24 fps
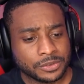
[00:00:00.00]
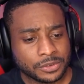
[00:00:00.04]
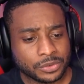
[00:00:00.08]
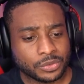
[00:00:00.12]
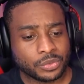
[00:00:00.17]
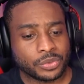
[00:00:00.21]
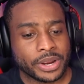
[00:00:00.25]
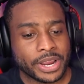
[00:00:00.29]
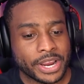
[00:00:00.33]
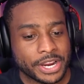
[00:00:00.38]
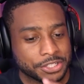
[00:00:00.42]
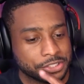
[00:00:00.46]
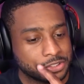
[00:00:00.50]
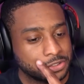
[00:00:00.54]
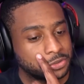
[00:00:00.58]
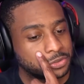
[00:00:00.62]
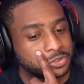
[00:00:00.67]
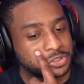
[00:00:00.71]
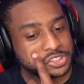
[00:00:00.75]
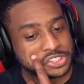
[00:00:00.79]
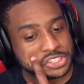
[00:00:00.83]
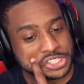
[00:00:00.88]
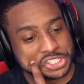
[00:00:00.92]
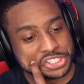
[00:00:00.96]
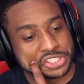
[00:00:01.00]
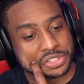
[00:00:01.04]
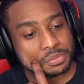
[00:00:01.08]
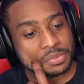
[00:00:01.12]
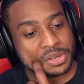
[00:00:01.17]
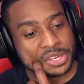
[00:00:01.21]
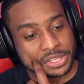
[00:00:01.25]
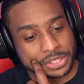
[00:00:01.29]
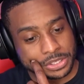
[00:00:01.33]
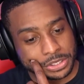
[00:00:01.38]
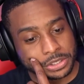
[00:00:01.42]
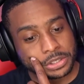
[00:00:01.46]
Rational decision
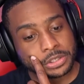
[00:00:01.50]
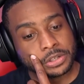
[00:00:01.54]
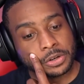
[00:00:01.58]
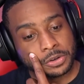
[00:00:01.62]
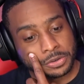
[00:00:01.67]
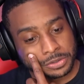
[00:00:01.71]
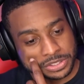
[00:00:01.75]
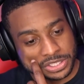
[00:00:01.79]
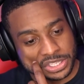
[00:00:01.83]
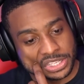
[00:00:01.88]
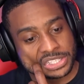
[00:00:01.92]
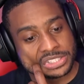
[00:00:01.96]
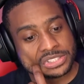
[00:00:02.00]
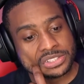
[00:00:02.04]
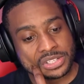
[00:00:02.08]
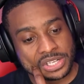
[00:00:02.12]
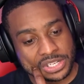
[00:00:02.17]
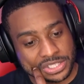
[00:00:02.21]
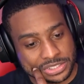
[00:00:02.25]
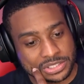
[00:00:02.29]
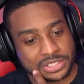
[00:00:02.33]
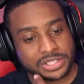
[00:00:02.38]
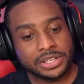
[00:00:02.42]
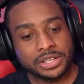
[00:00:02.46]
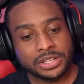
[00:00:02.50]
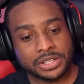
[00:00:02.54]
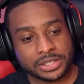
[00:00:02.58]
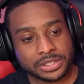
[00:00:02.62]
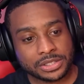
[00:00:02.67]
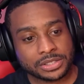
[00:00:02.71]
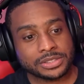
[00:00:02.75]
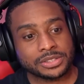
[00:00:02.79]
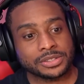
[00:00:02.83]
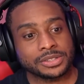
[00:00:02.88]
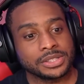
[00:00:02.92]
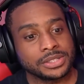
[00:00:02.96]
making. Okay, so that's
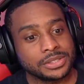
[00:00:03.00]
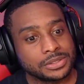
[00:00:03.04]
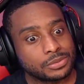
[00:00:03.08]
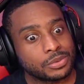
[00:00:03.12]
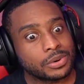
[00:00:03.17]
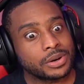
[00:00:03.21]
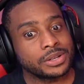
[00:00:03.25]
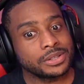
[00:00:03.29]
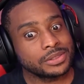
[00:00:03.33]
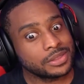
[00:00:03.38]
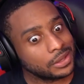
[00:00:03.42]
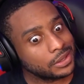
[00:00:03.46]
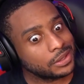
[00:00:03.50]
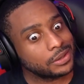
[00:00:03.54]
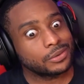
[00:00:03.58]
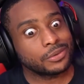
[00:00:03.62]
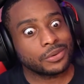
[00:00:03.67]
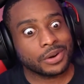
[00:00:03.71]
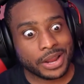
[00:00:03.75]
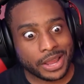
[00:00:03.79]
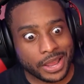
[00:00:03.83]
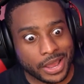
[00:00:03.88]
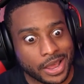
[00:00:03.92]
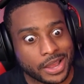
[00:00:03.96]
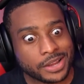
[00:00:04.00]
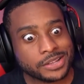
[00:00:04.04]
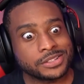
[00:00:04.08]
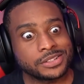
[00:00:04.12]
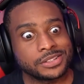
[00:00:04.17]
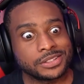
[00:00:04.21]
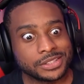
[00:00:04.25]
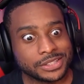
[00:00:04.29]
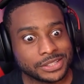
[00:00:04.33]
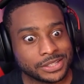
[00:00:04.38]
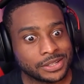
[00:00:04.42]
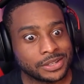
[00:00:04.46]
good. So he's thinking
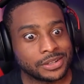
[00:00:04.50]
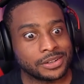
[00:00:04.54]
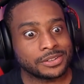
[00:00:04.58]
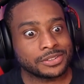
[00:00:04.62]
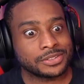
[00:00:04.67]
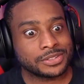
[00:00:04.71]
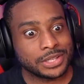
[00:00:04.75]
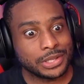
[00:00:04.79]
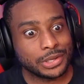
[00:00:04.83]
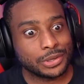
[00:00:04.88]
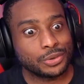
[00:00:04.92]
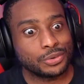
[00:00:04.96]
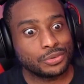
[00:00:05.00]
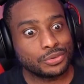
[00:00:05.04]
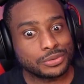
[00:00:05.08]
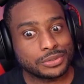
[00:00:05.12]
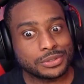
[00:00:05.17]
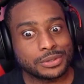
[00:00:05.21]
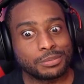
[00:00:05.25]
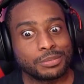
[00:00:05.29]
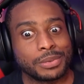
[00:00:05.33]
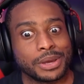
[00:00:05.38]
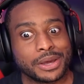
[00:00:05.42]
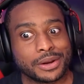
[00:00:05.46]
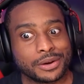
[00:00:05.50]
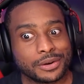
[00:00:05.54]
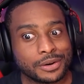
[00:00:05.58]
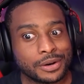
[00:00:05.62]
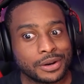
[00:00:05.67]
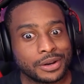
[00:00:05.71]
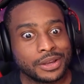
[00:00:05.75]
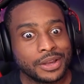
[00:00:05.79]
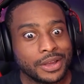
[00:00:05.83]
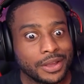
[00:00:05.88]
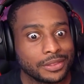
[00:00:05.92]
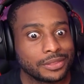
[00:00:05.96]
rationally here. Senku's the
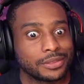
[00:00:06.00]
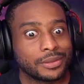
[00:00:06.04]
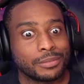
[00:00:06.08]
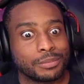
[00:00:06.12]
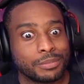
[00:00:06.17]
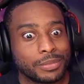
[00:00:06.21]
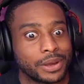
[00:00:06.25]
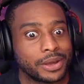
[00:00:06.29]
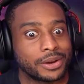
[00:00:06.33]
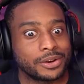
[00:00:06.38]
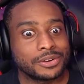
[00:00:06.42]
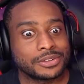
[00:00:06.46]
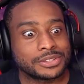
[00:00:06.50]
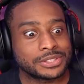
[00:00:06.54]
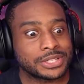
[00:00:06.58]
better